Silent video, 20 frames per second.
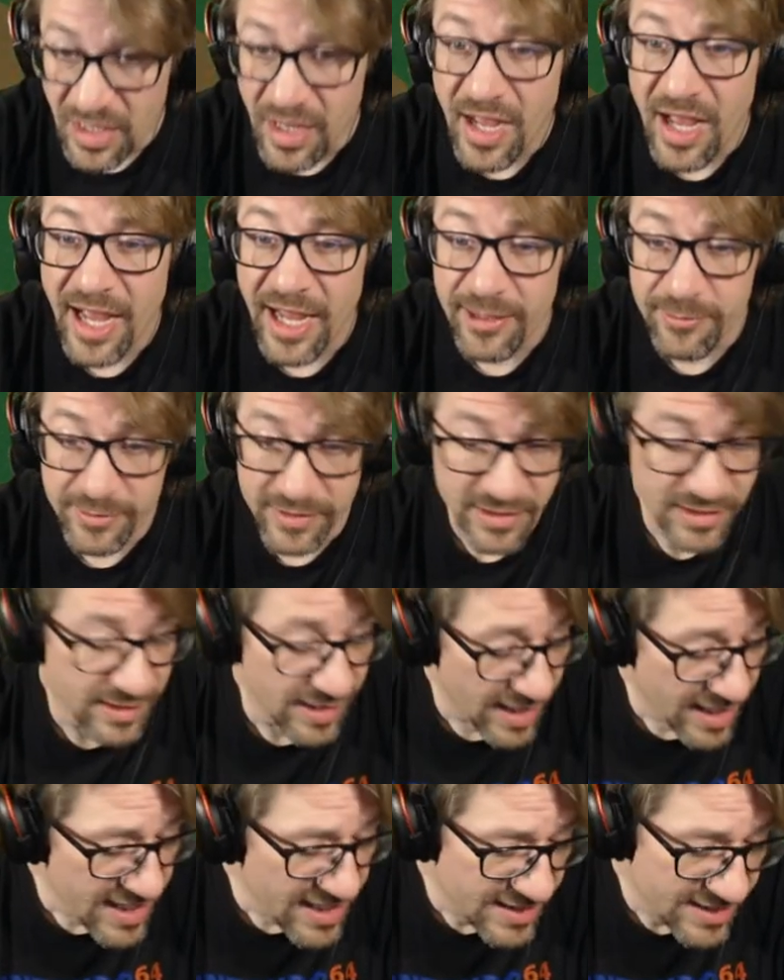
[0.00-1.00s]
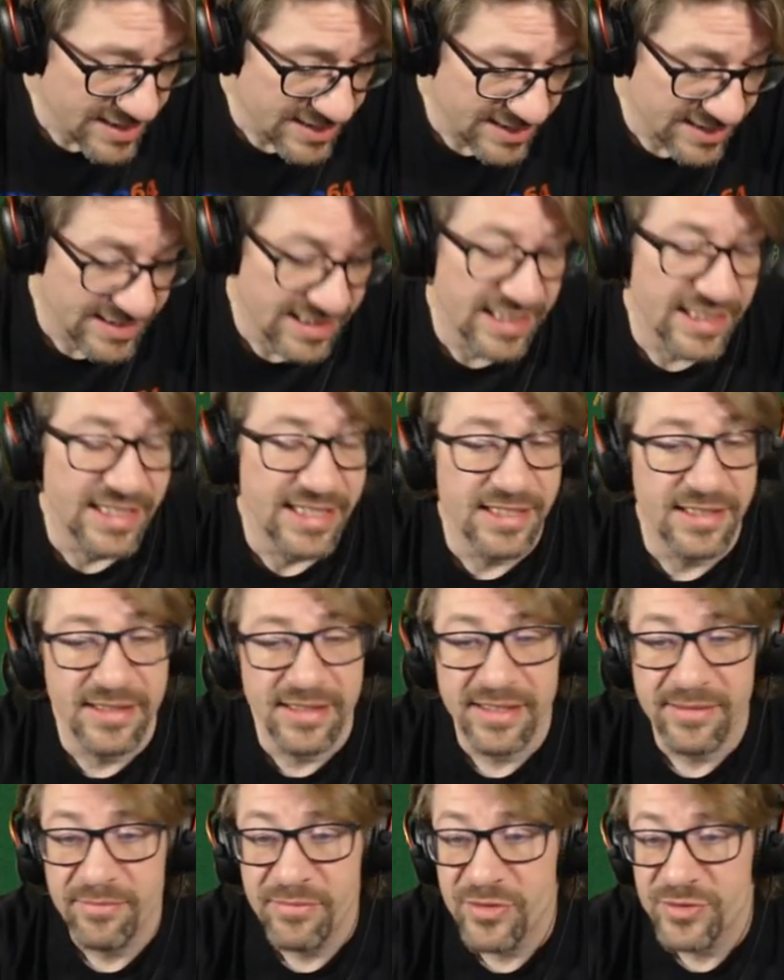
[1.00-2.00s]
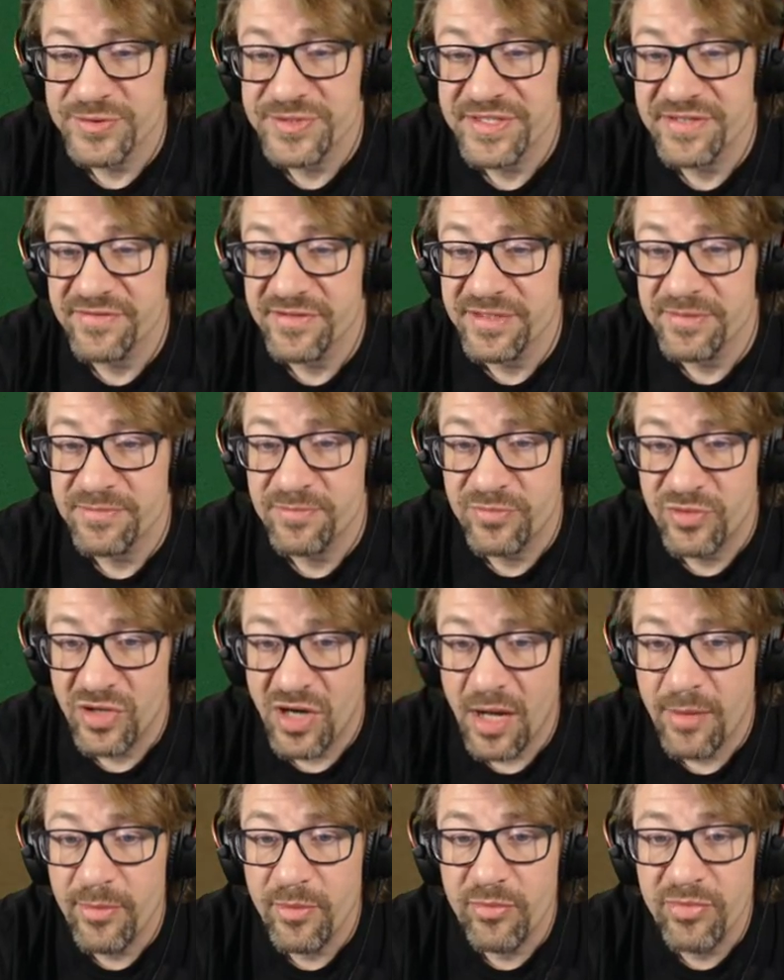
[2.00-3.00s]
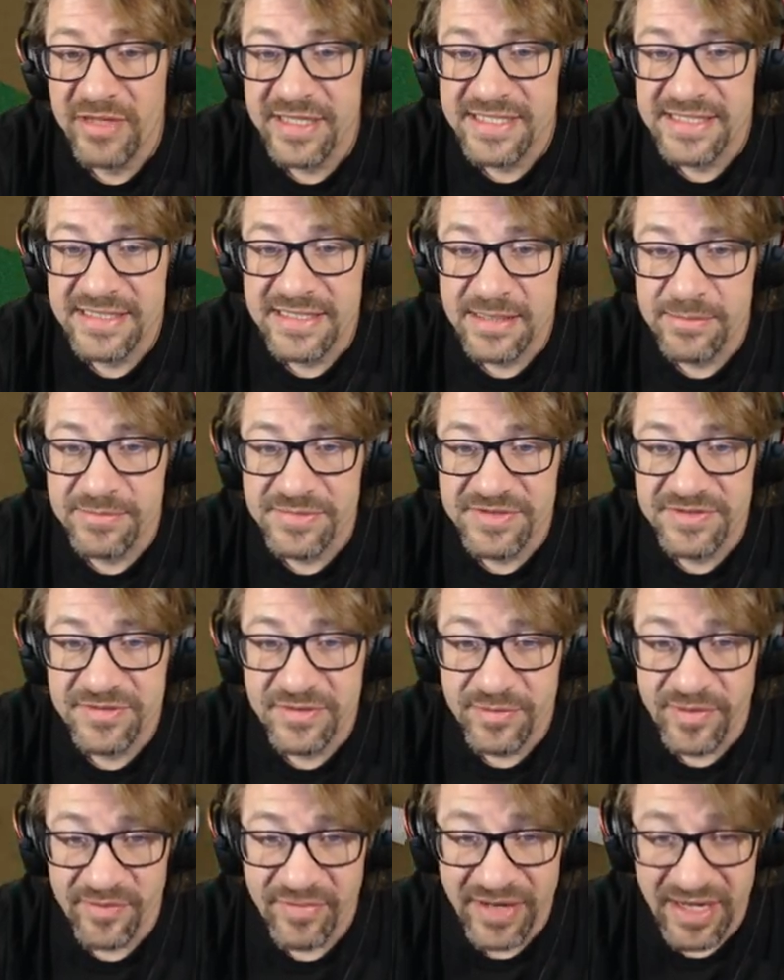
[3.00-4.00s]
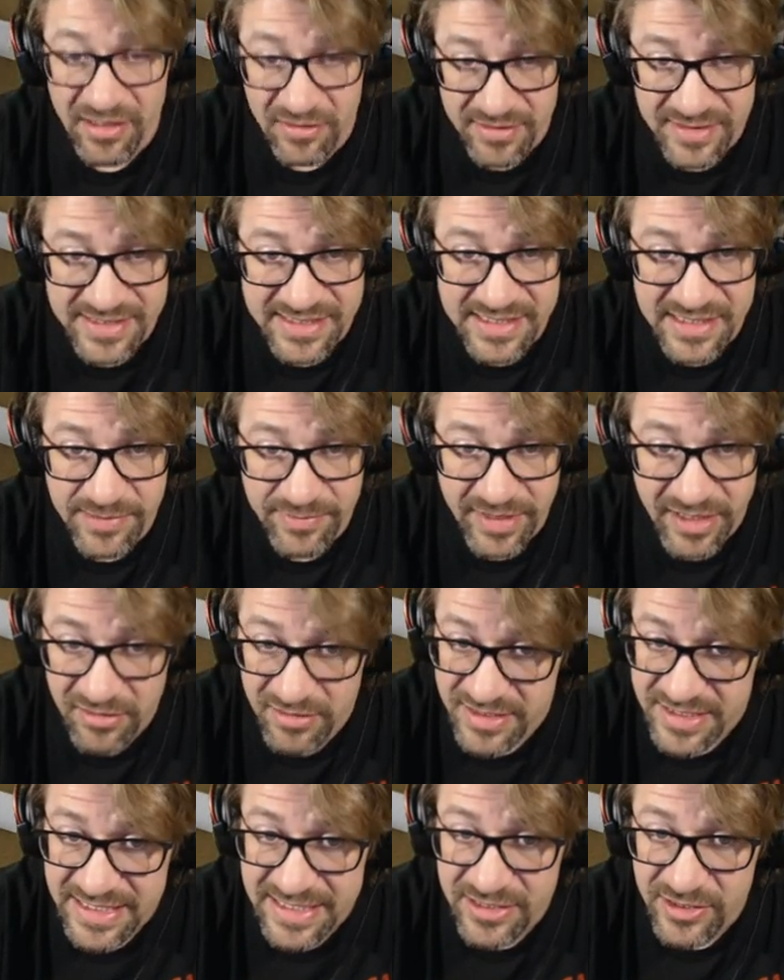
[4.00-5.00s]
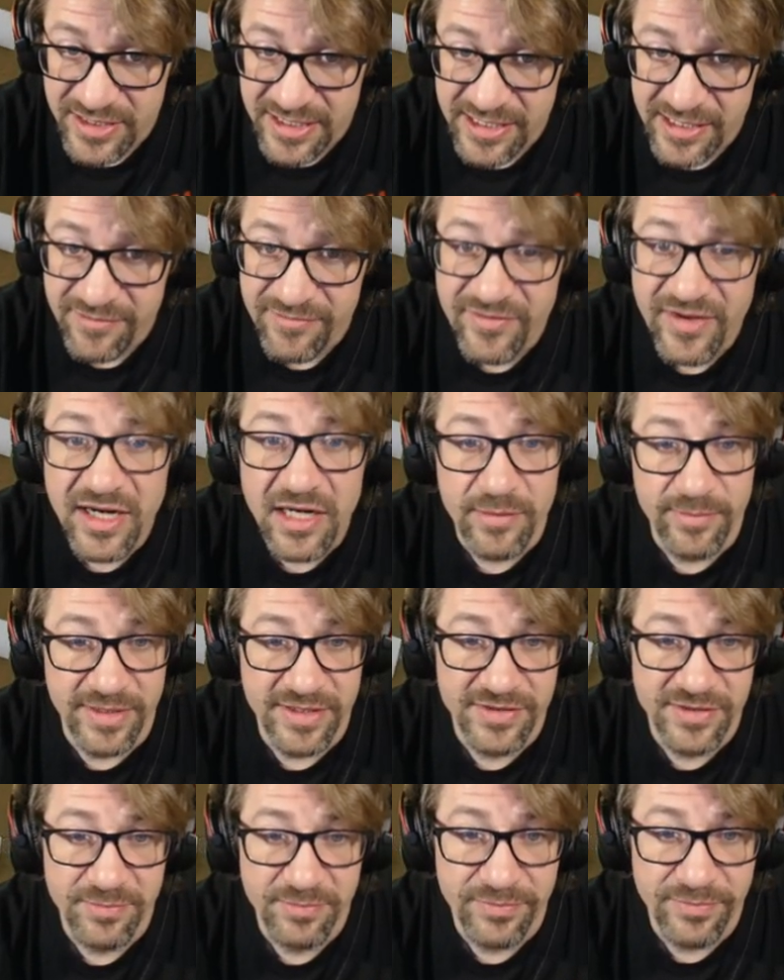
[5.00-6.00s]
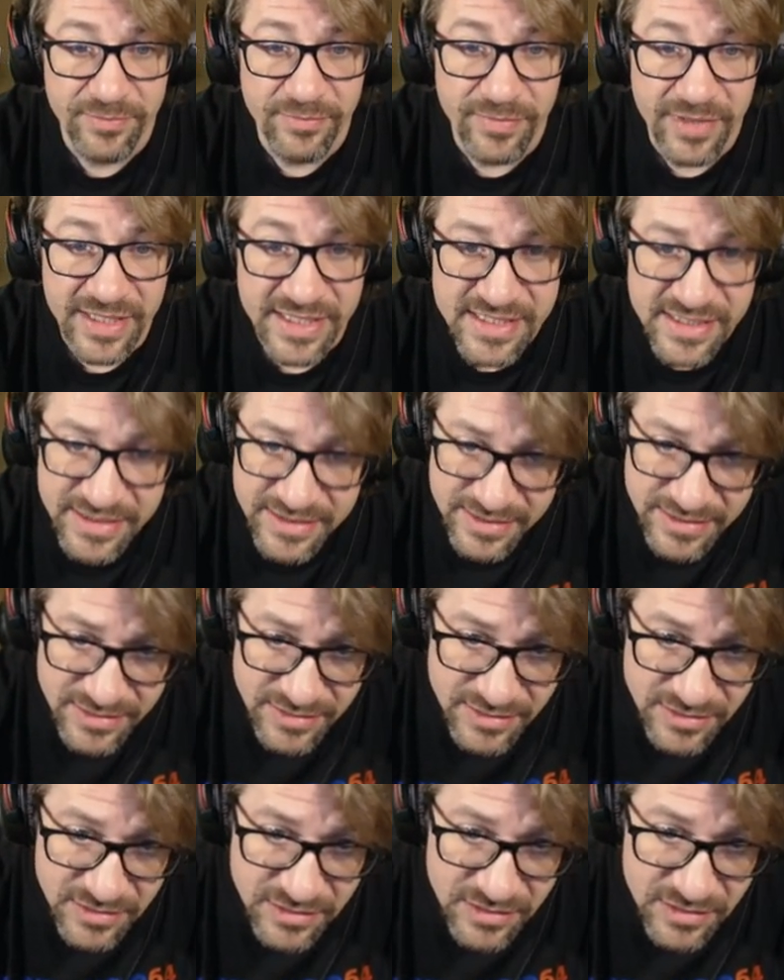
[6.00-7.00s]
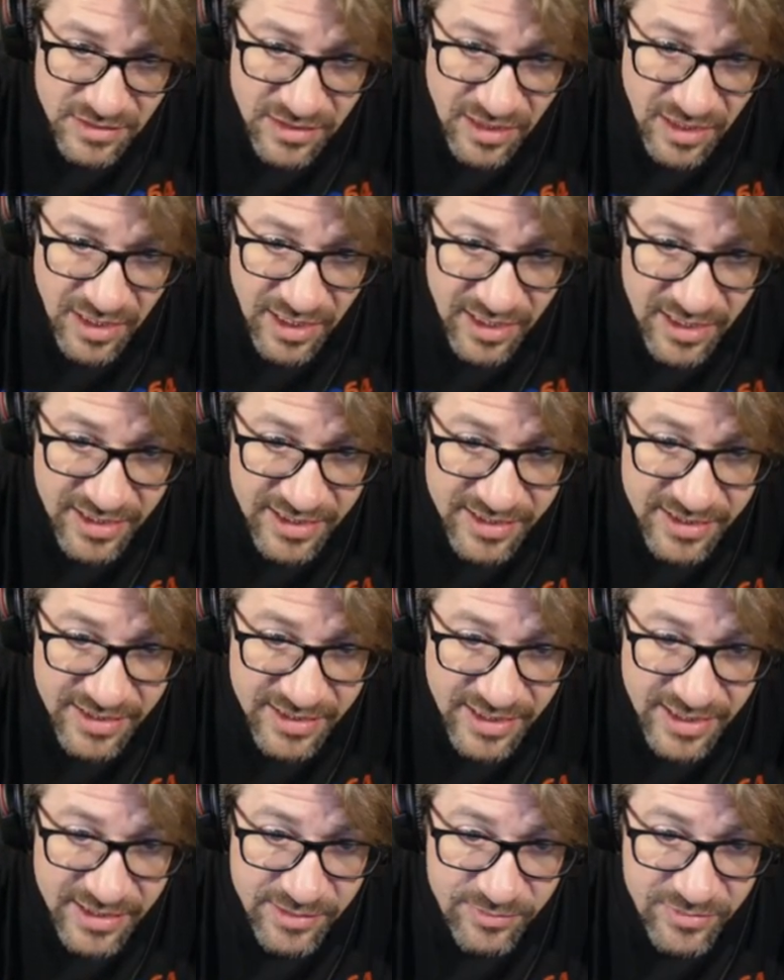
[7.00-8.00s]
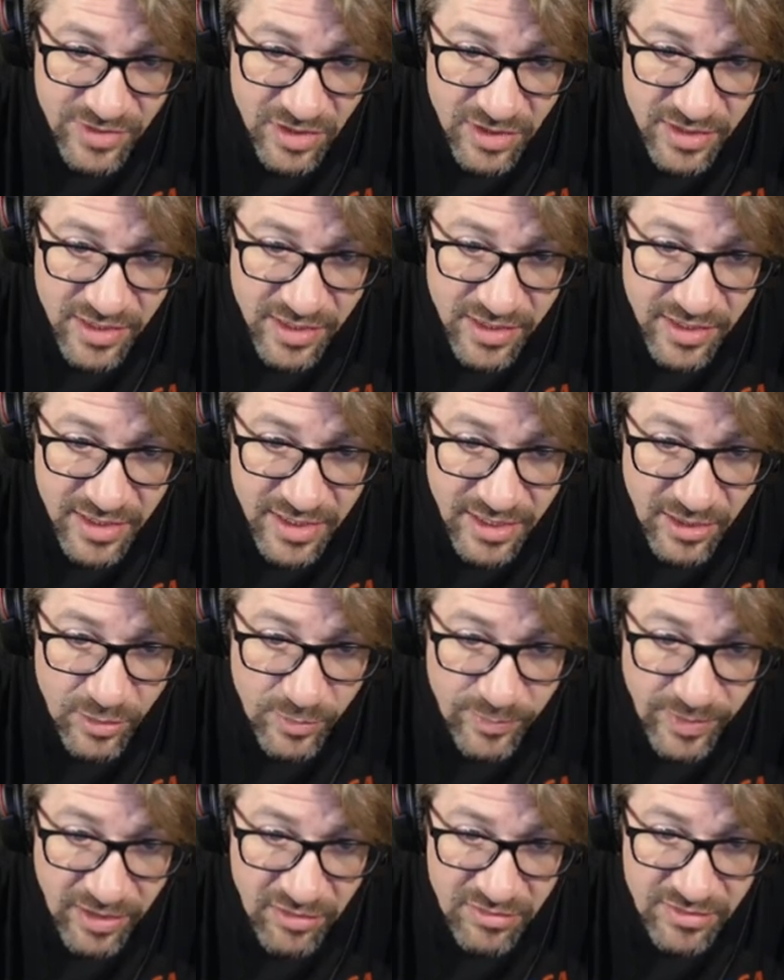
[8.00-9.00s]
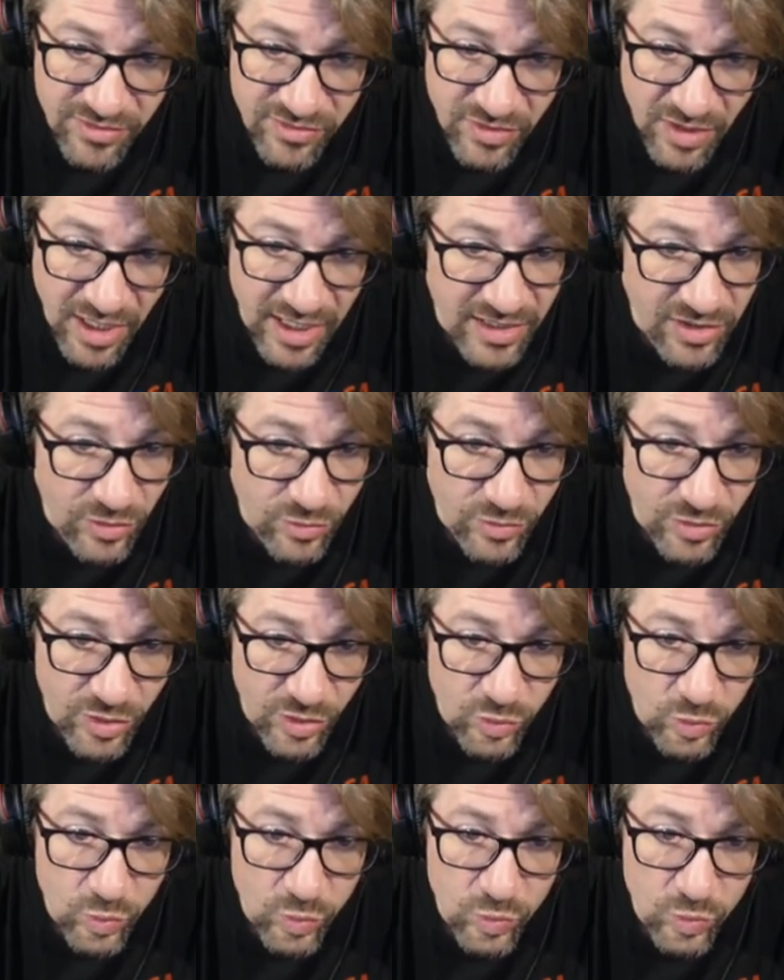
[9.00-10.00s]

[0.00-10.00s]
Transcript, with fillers: I would like to say that most of it probably stems from the parents and the parenting and the environment, but I am not their parent. I don't know